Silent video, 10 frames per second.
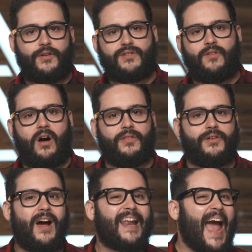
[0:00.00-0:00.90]
First of all, they're
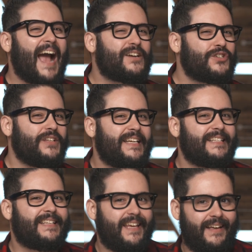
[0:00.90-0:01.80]
not actually
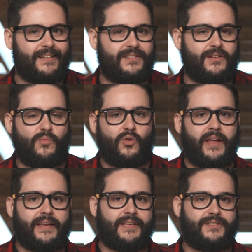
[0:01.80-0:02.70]
his kids, they're more
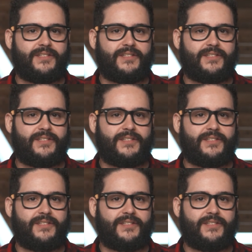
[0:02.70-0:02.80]
like his